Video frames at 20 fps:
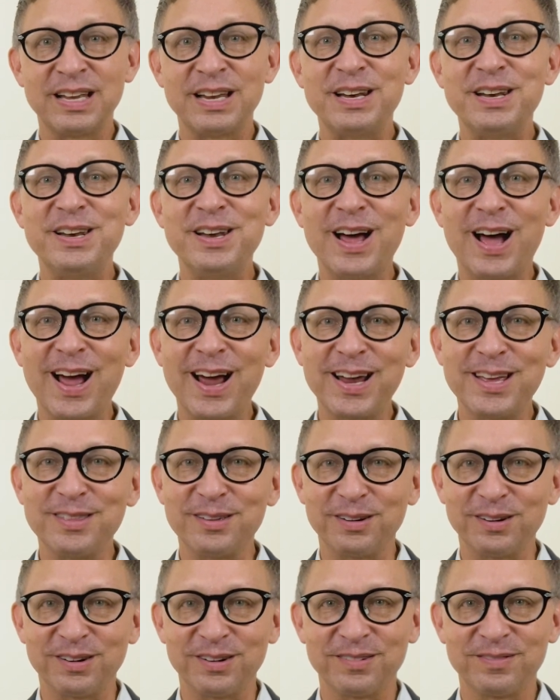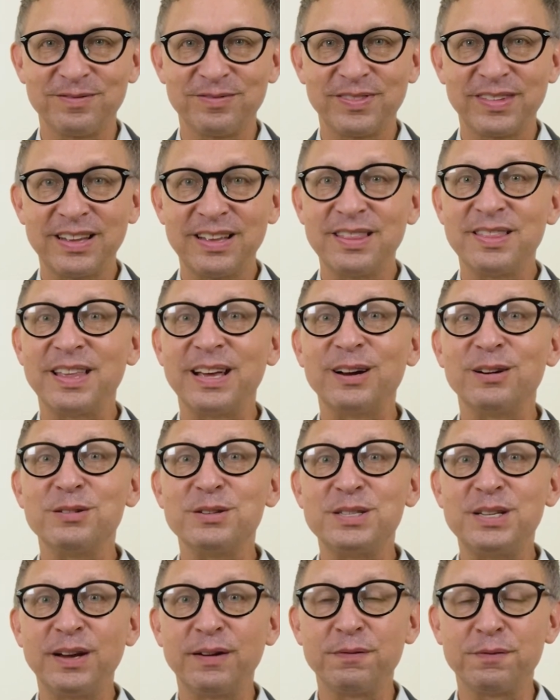Neither. They are
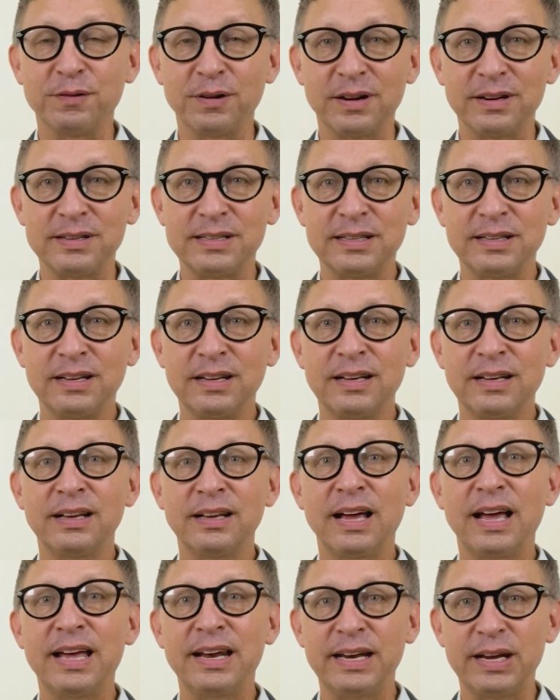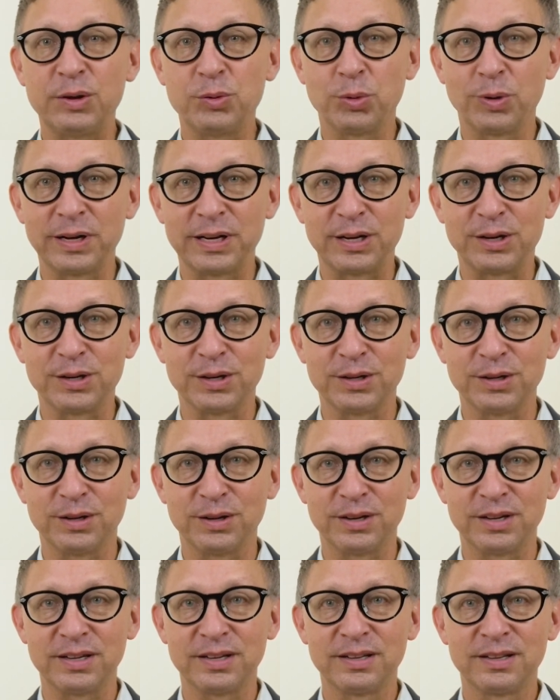different and equally
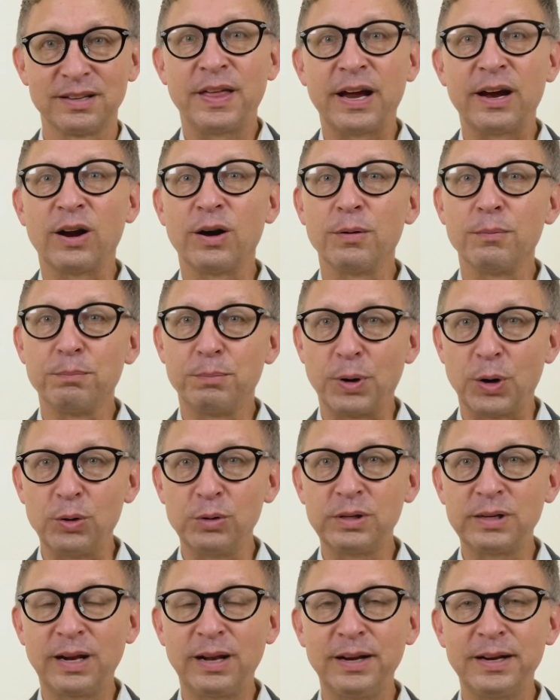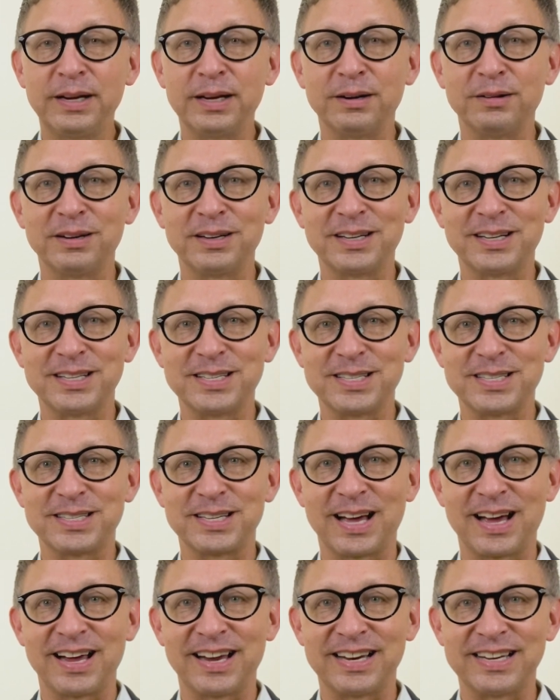good. They are both clear and
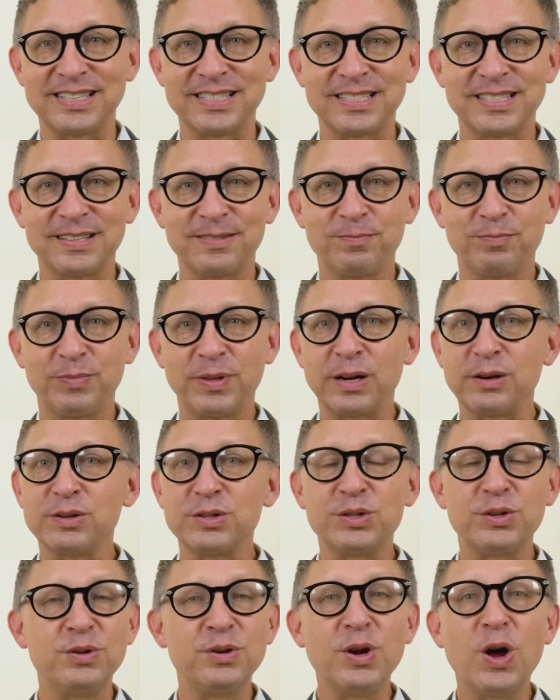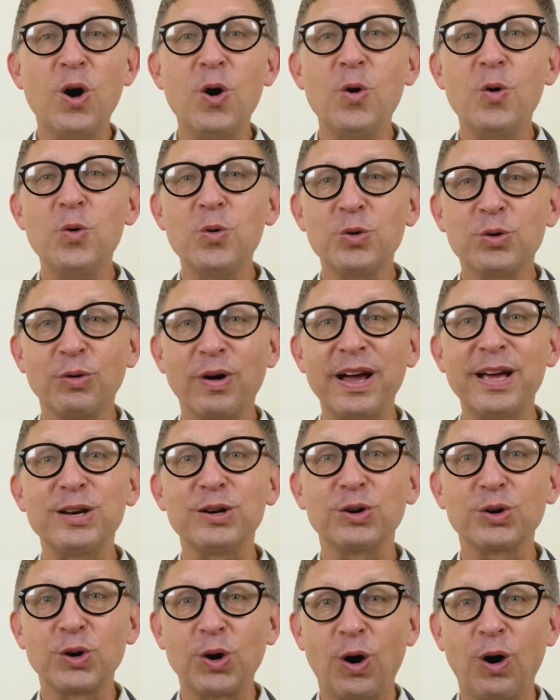concise. There's no
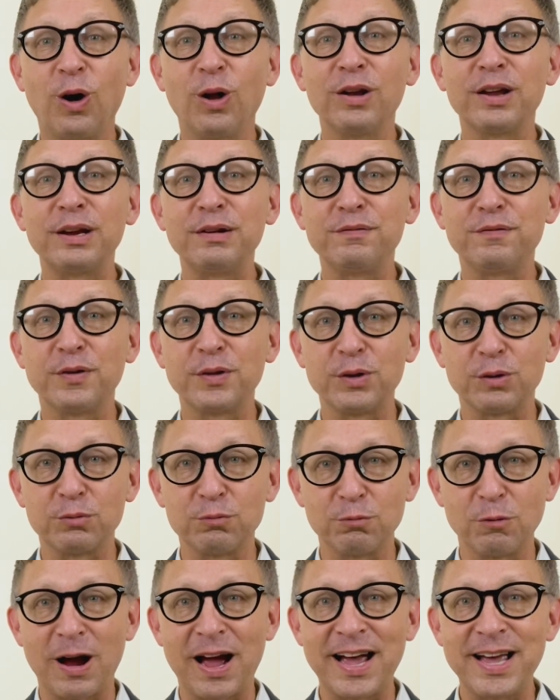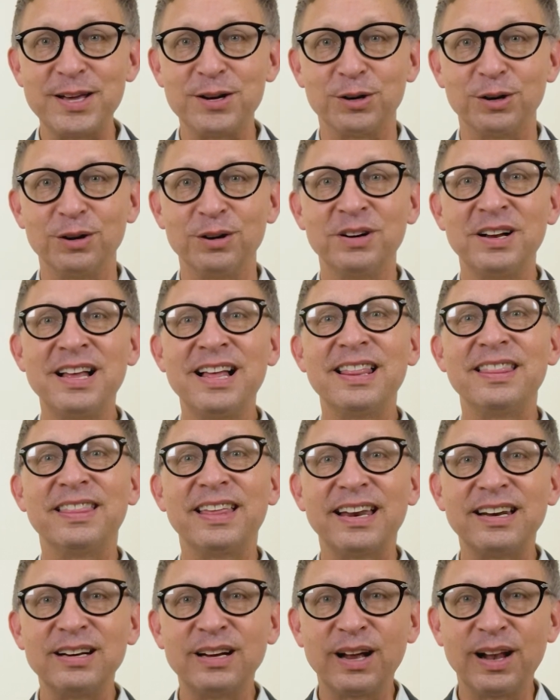greater calling for the writer
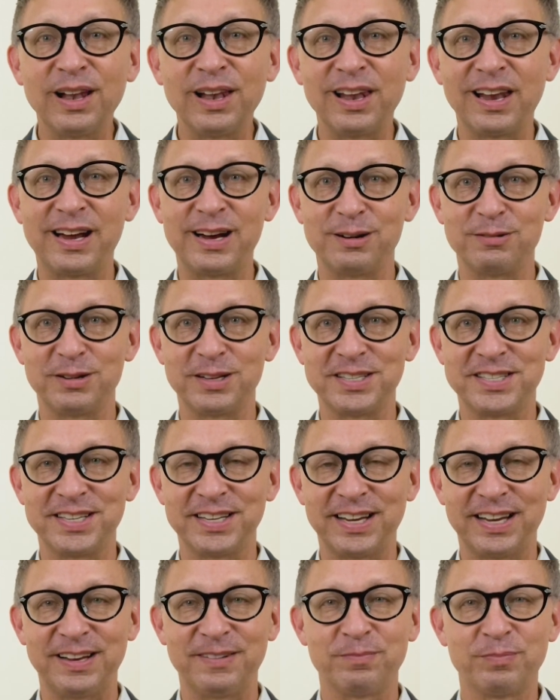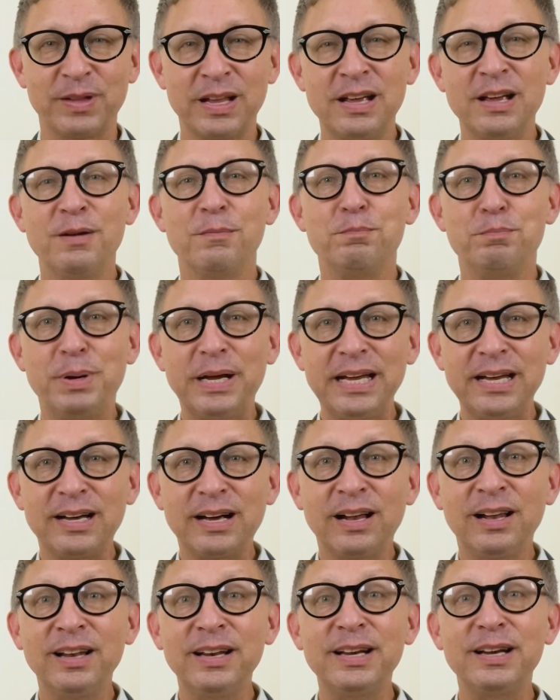than clarity. Be
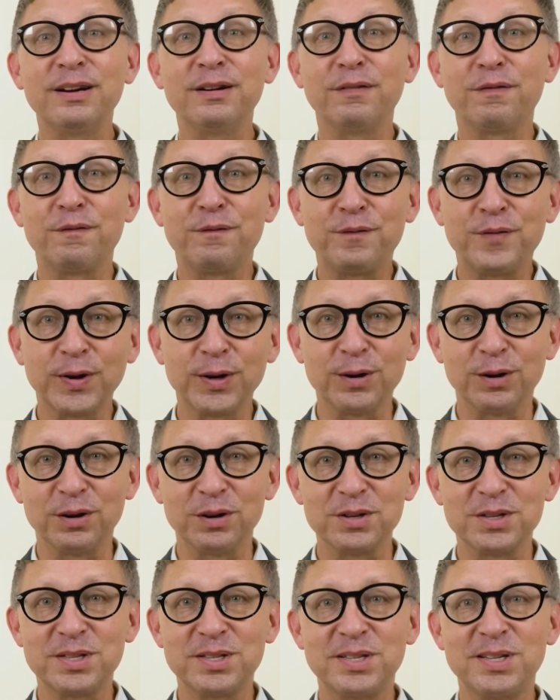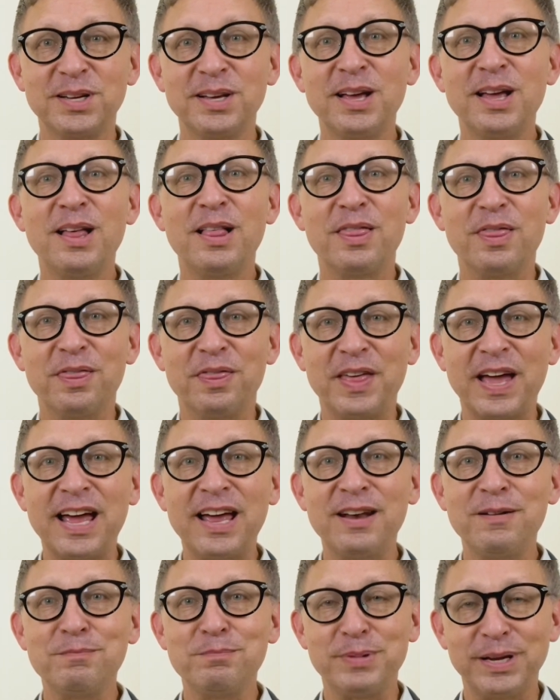clear first,
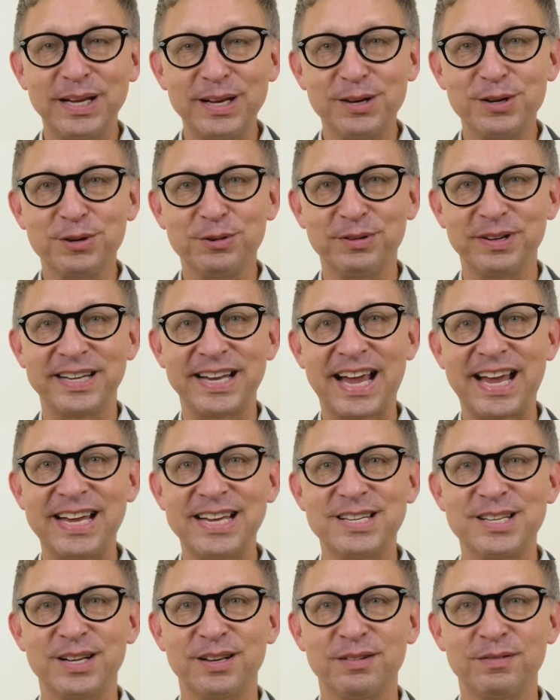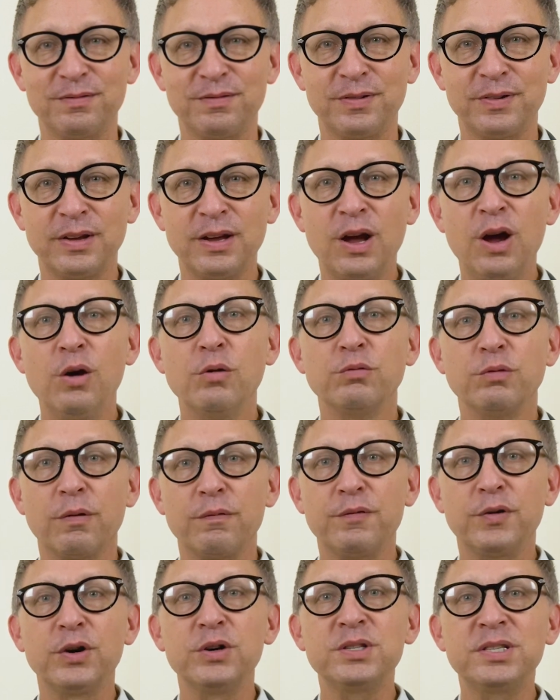then be creative.
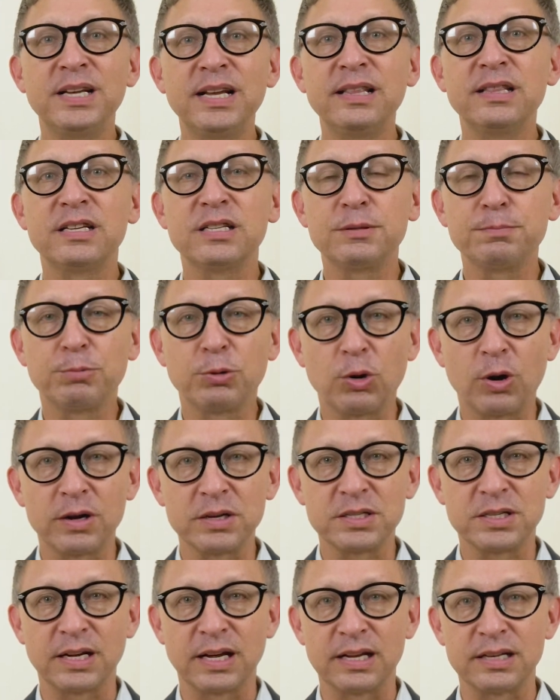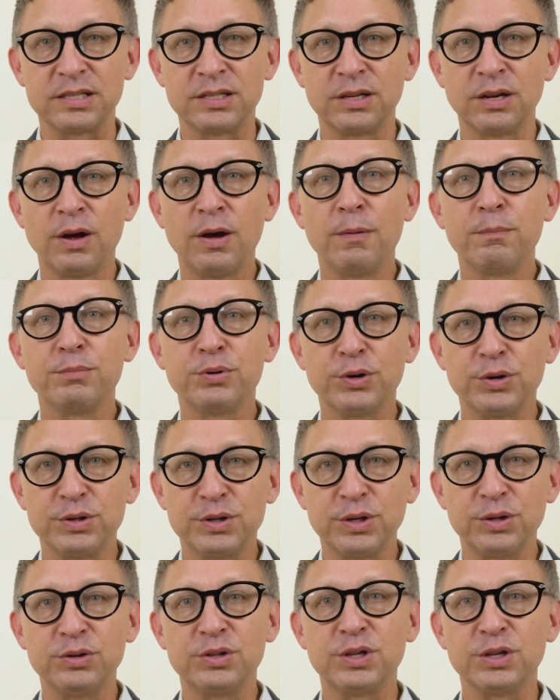Reversing this process
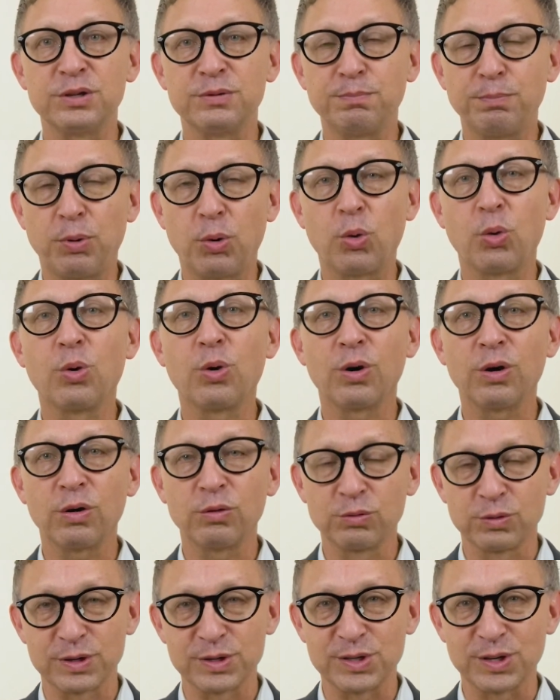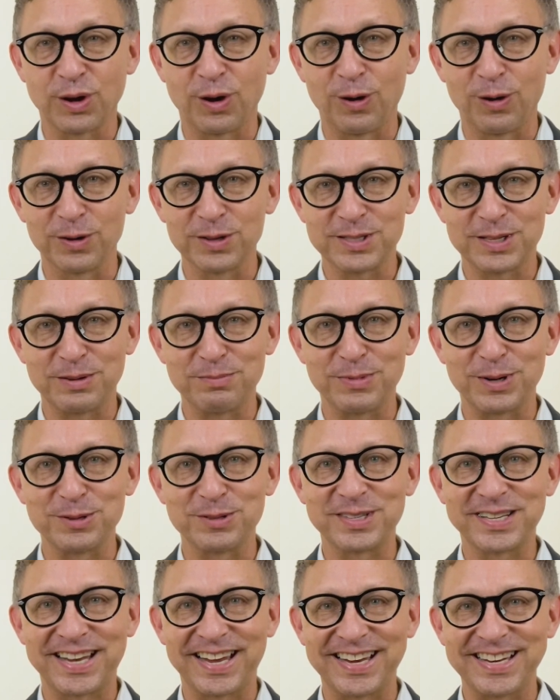produces poor results in
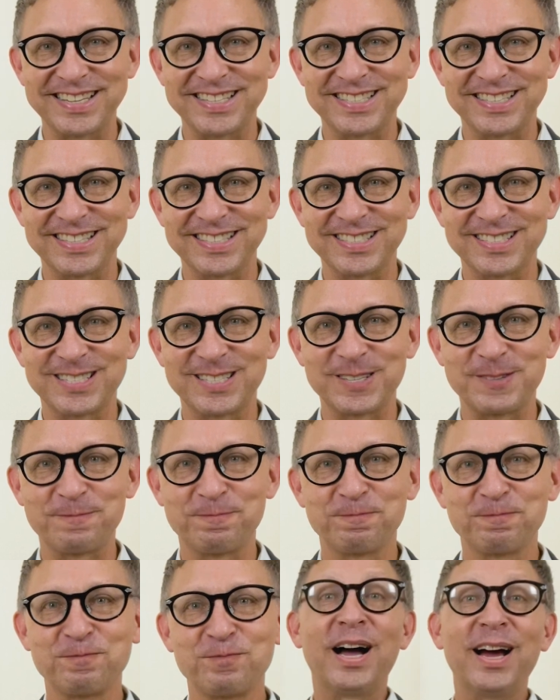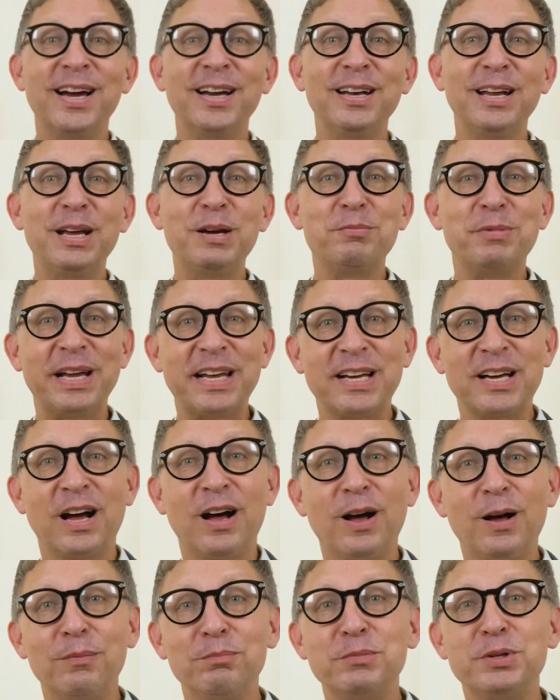most cases. Finally, we
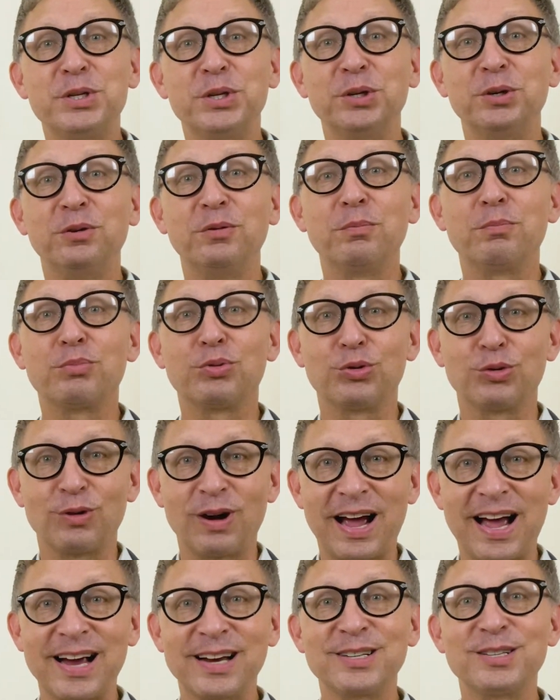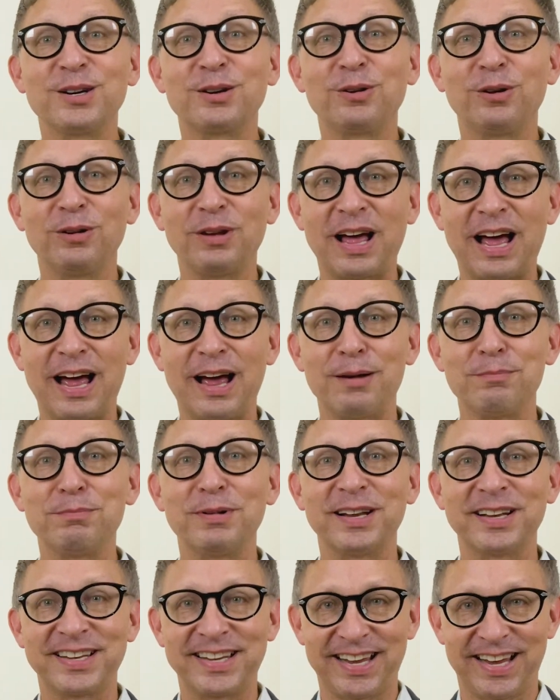come to practical
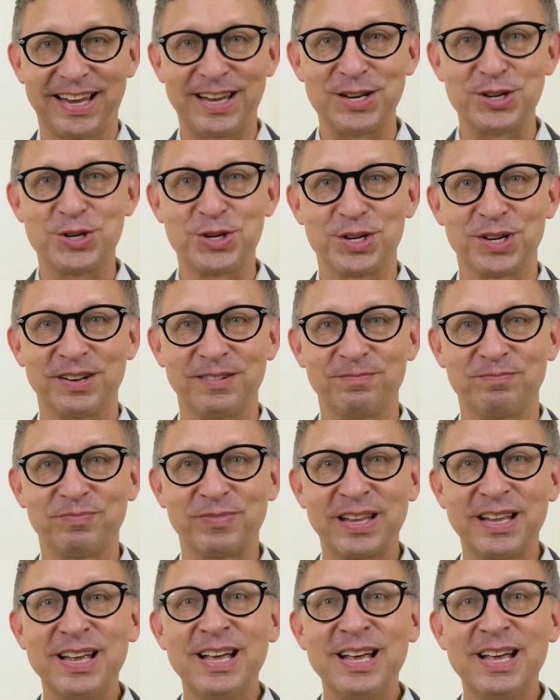application.